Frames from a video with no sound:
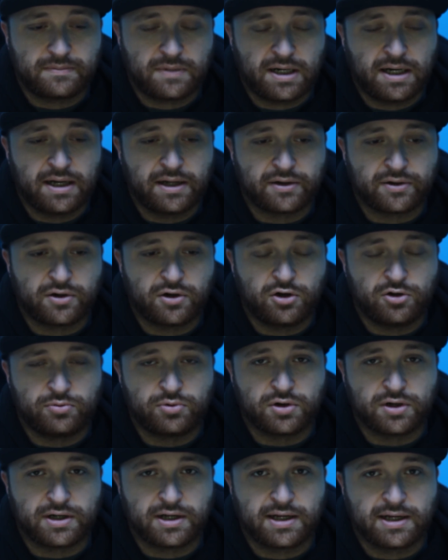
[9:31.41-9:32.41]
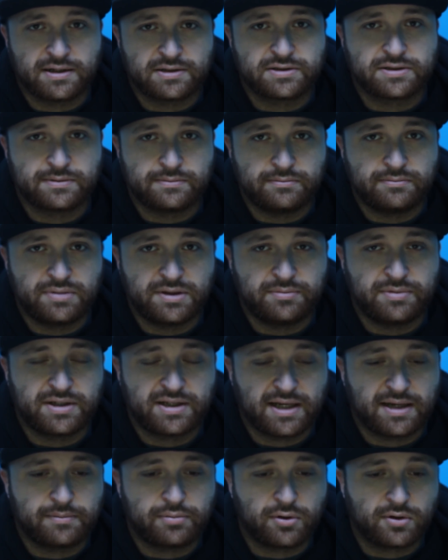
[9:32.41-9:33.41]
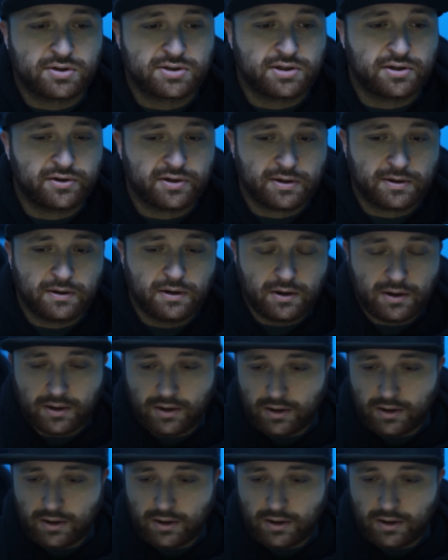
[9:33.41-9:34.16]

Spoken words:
I had a Cobra and I had some BBK parts on there.